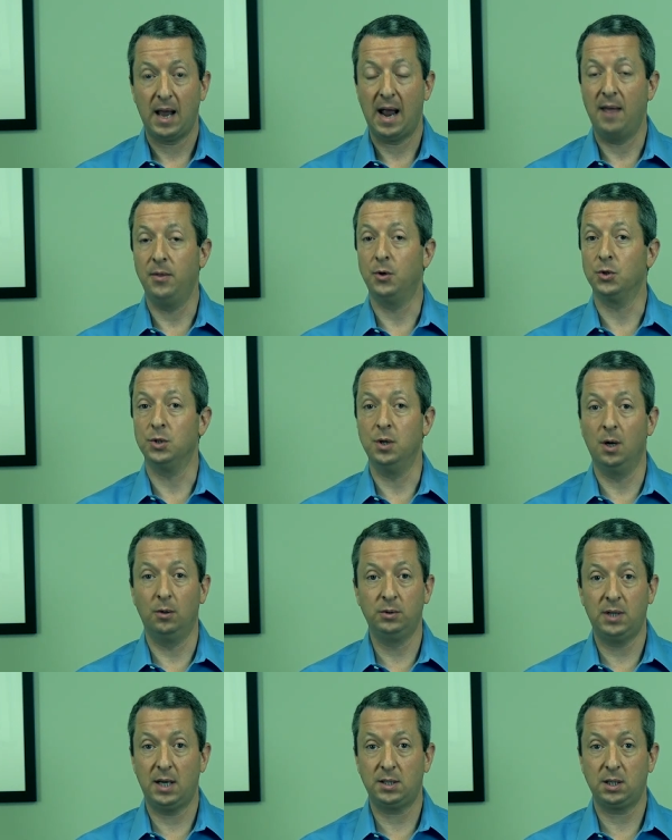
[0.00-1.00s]
and there's no
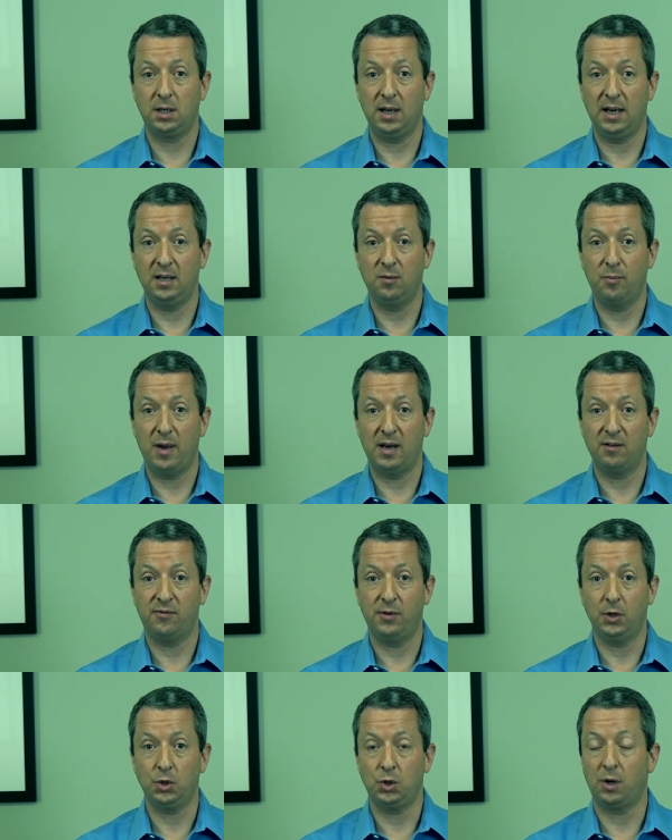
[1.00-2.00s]
designated
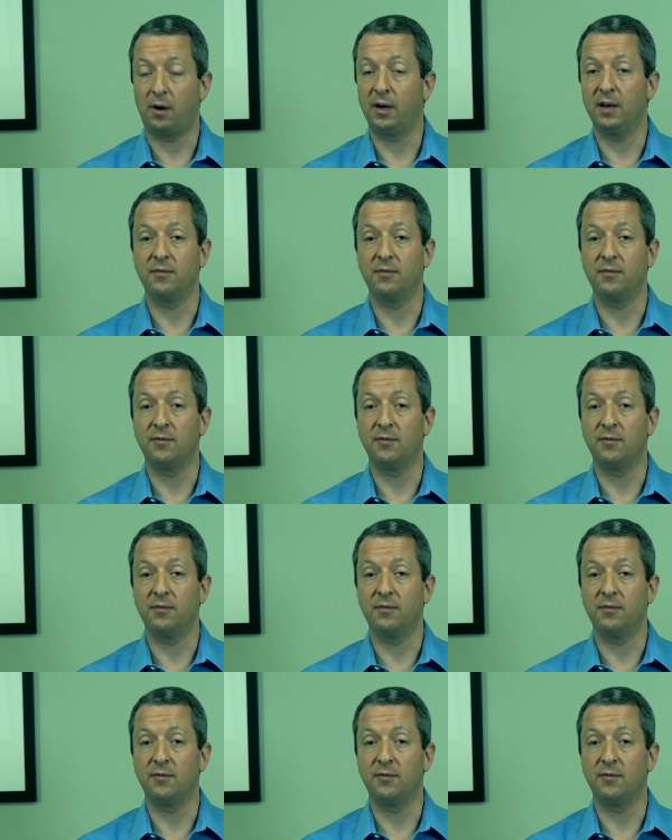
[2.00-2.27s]
beneficiary,